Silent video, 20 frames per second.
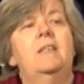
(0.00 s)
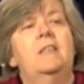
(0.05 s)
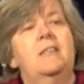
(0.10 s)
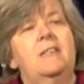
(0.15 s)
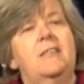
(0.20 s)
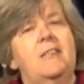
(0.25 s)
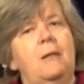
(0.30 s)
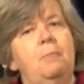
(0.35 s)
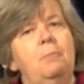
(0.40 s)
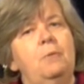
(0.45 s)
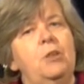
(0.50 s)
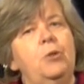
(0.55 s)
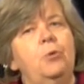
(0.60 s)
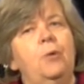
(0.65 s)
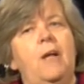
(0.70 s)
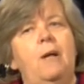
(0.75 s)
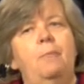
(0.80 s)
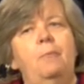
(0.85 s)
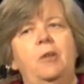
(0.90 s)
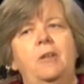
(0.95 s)
To some
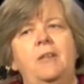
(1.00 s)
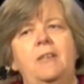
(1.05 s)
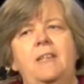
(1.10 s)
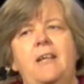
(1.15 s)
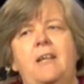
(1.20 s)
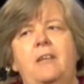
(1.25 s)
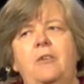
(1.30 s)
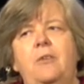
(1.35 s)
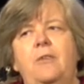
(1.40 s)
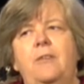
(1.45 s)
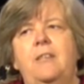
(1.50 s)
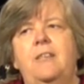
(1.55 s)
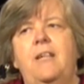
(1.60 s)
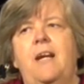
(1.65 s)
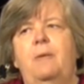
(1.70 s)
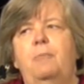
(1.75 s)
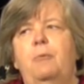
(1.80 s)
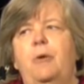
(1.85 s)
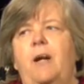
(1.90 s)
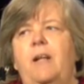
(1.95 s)
degree, I'm going to tell you the
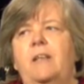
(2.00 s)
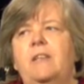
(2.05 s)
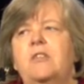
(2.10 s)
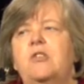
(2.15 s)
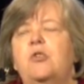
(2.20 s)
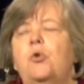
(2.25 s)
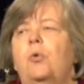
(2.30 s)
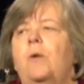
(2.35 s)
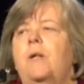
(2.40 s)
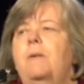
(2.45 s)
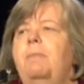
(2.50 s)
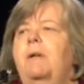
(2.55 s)
Tamarack story,